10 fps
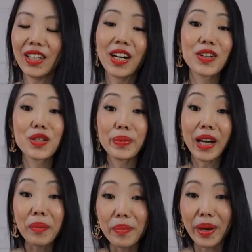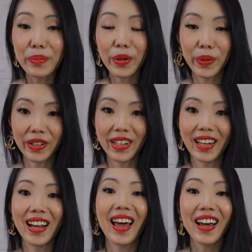You can also become a member where you
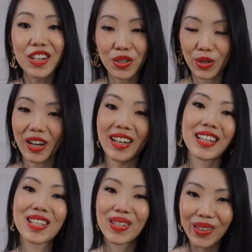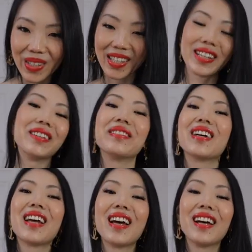get extra exclusive
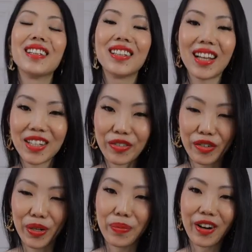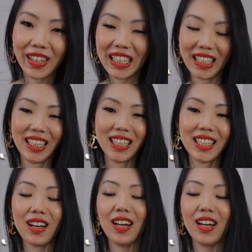live stream content,